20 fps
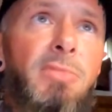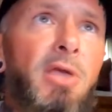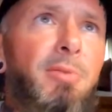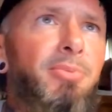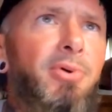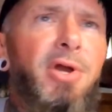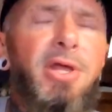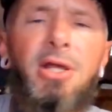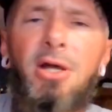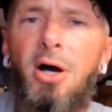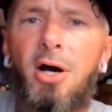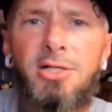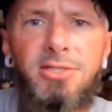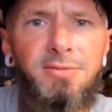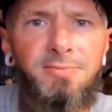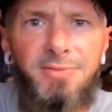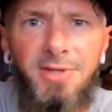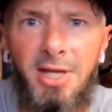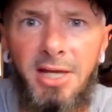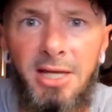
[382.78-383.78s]
pretty
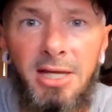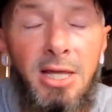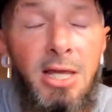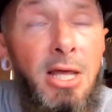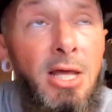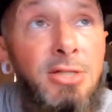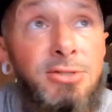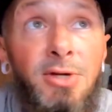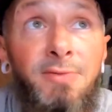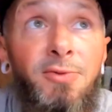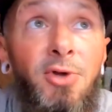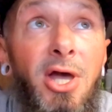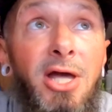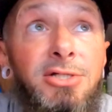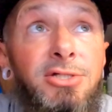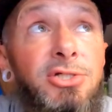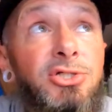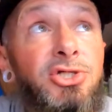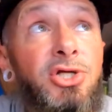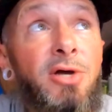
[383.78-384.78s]
awesome thing. So if you
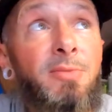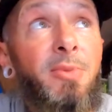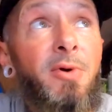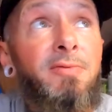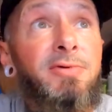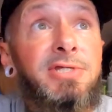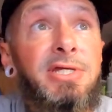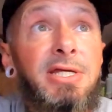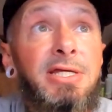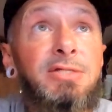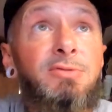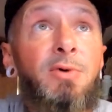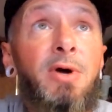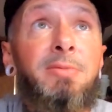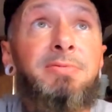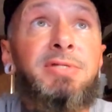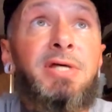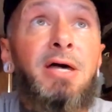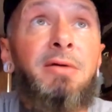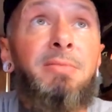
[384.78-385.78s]
actually jump over to his
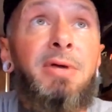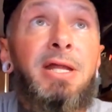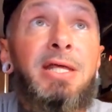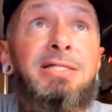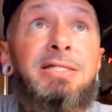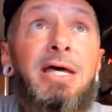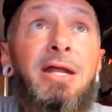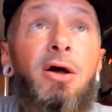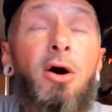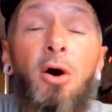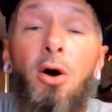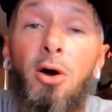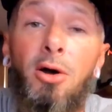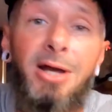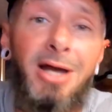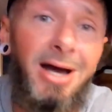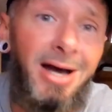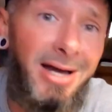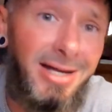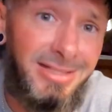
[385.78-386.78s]
website, man, he's got all
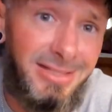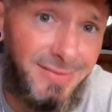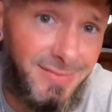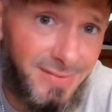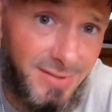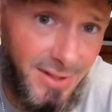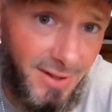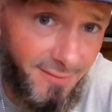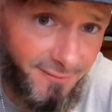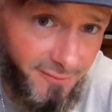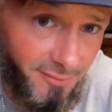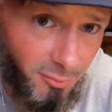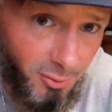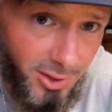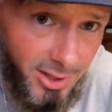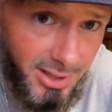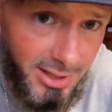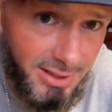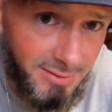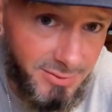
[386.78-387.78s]
kinds of stuff. From
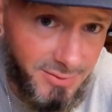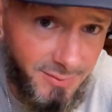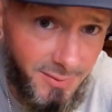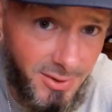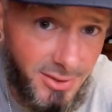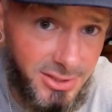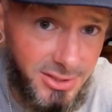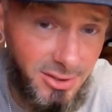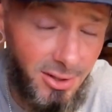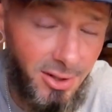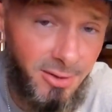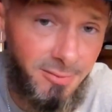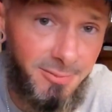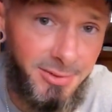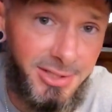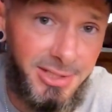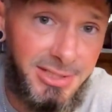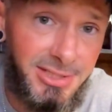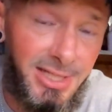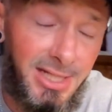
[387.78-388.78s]
when he was first starting with
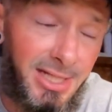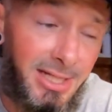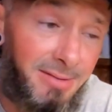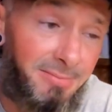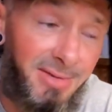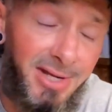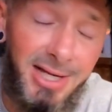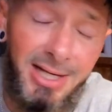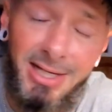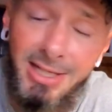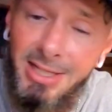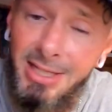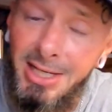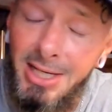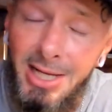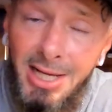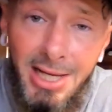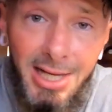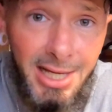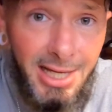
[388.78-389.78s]
this thing, man,
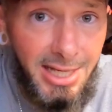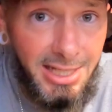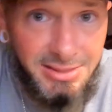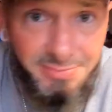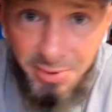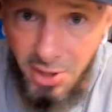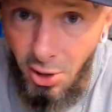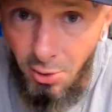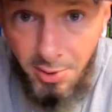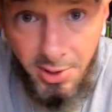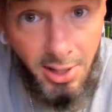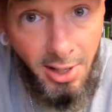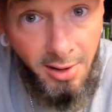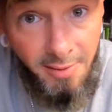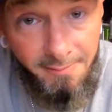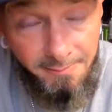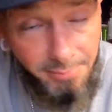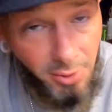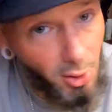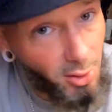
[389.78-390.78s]
he's blowing
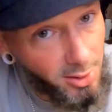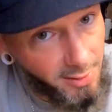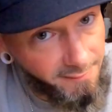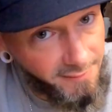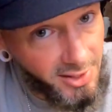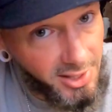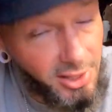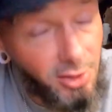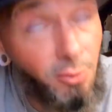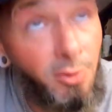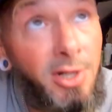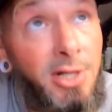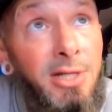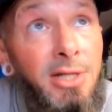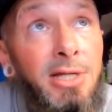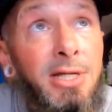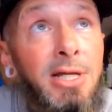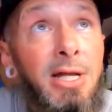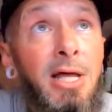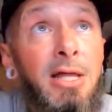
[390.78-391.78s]
up very
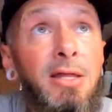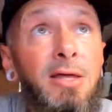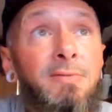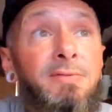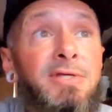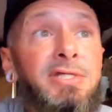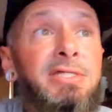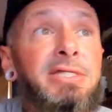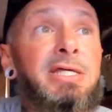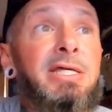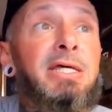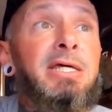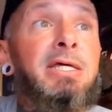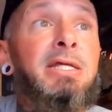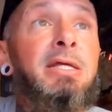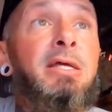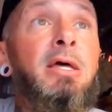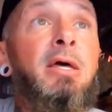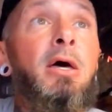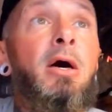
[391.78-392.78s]
quickly, and I love to see it.
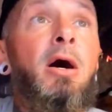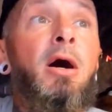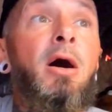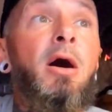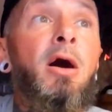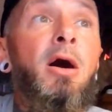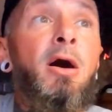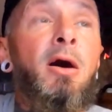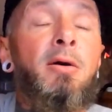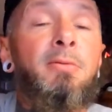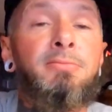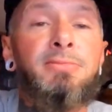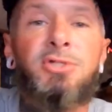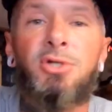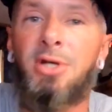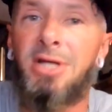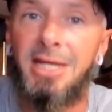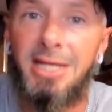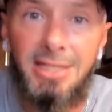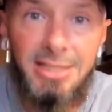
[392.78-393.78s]
So
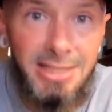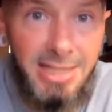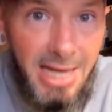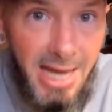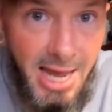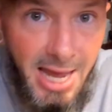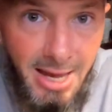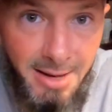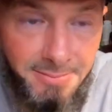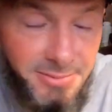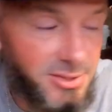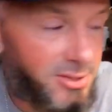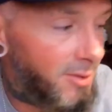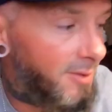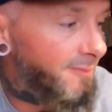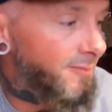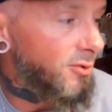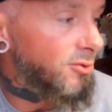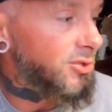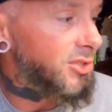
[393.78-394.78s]
end caps, so
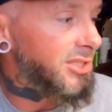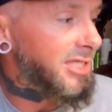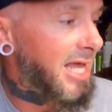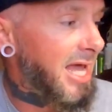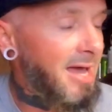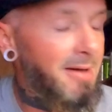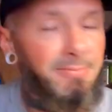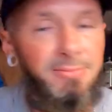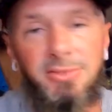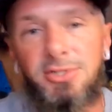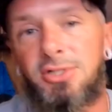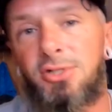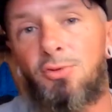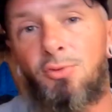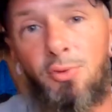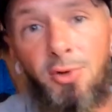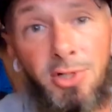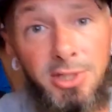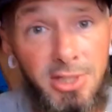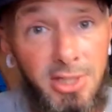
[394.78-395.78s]
if you just happen to
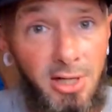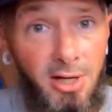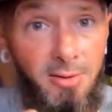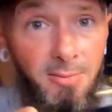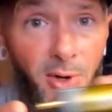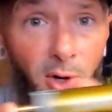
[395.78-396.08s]
want to come